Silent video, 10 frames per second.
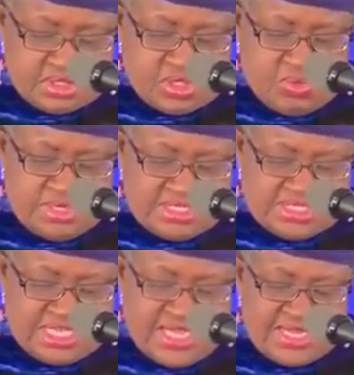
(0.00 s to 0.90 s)
So we
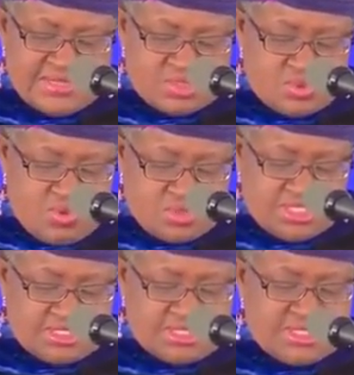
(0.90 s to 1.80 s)
decided to
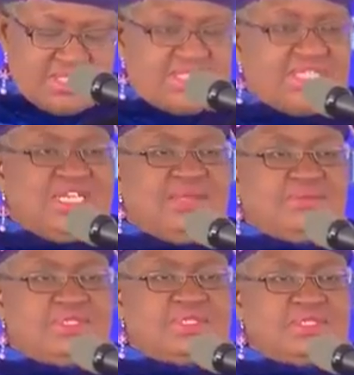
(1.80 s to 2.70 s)
audit these
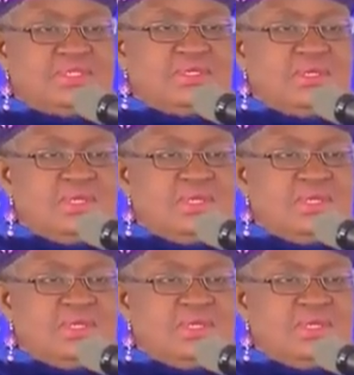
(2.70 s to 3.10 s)
claims.